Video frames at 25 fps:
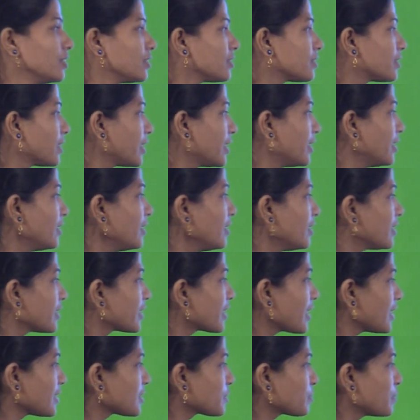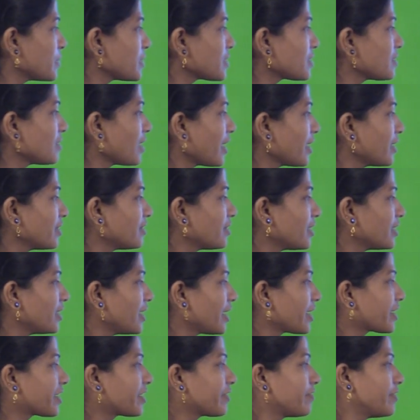Then caspase 9 then
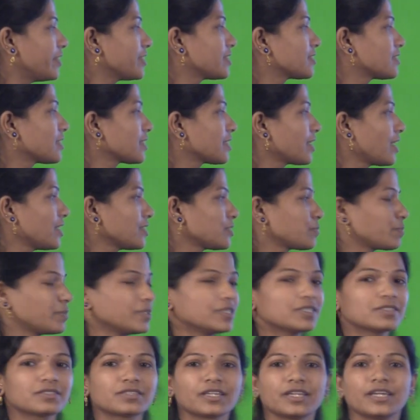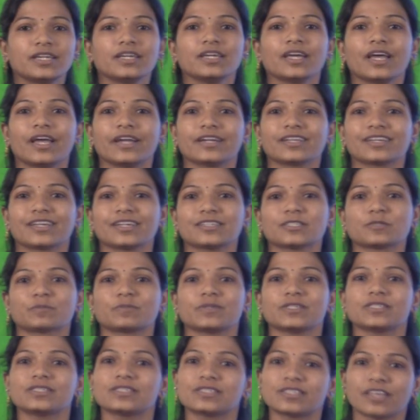activates the caspase 3 and
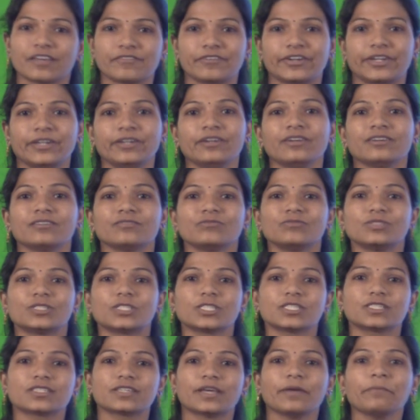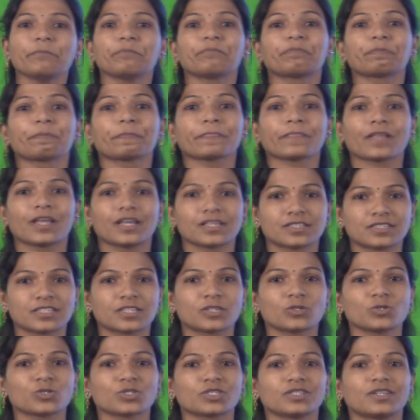caspase 7, which is a
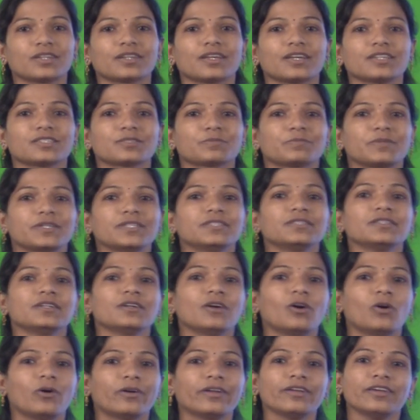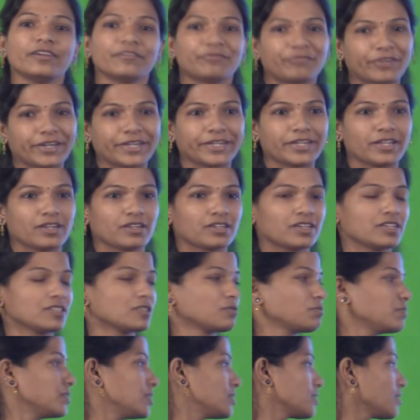executioner caspase or effector
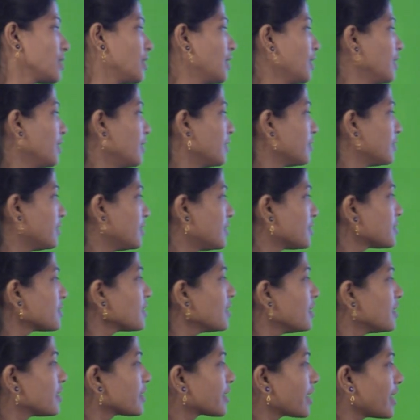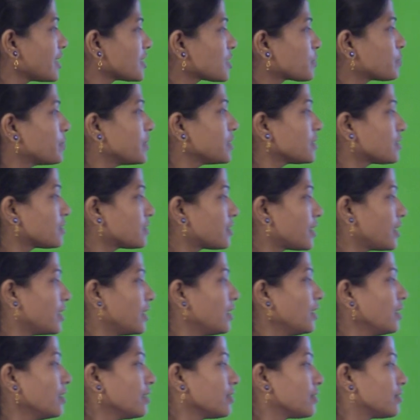caspase. This caspase
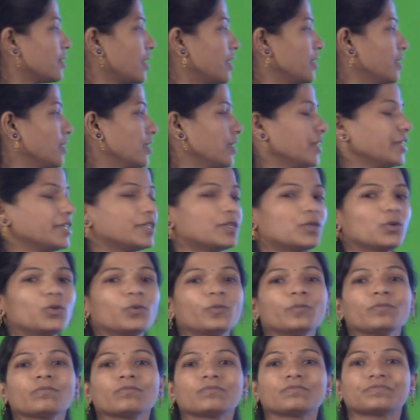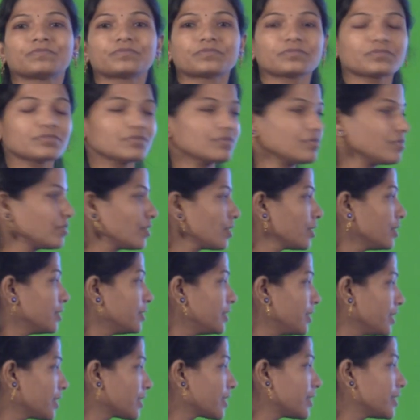3 then lead to
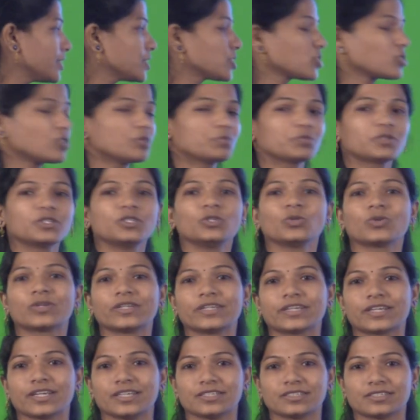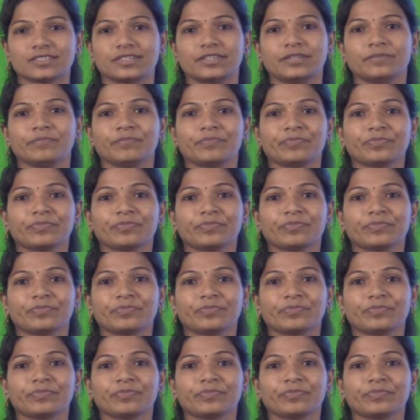degradation of the nucleic acid.